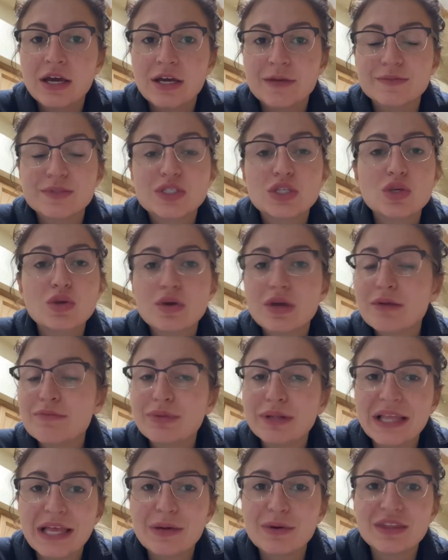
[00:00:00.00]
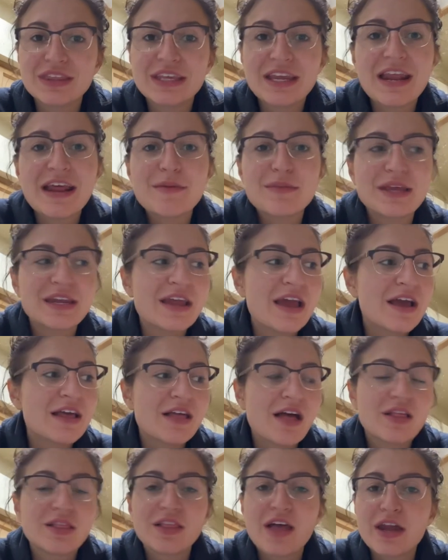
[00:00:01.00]
So you can play with it. I mean,
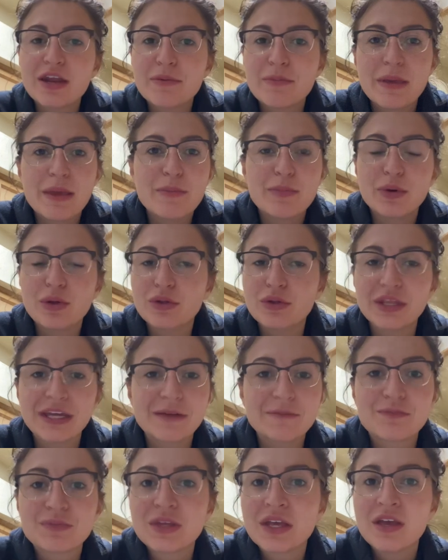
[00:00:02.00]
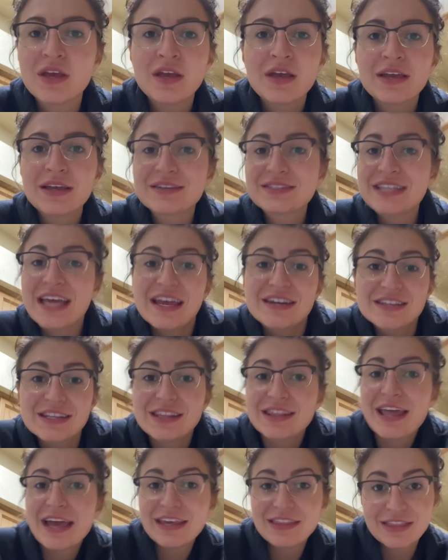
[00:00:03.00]
a lot of people like tend to
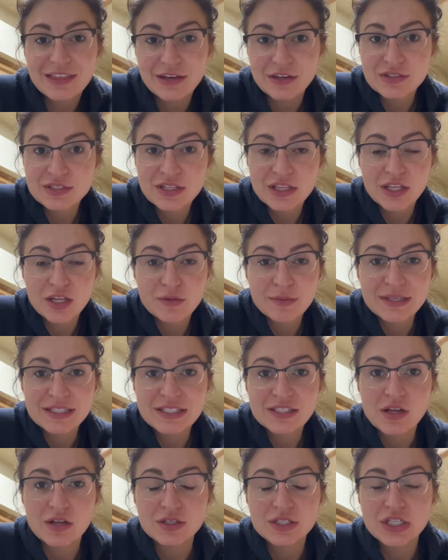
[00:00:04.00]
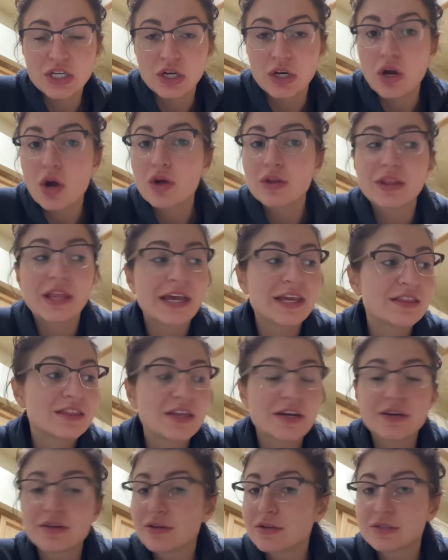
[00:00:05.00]
like theirs a little bit saltier, or like
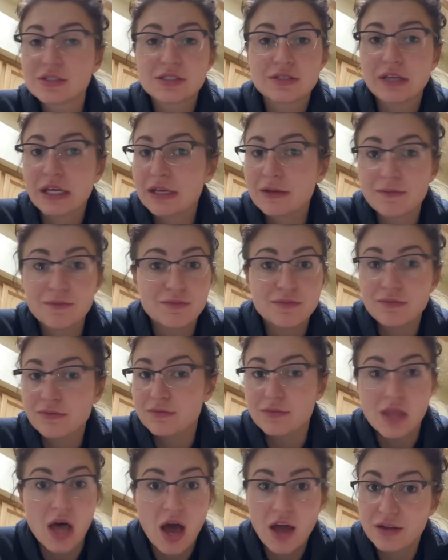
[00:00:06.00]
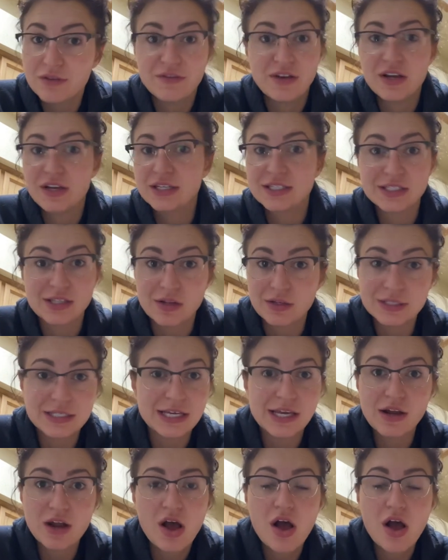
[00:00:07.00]
theirs like not very salty at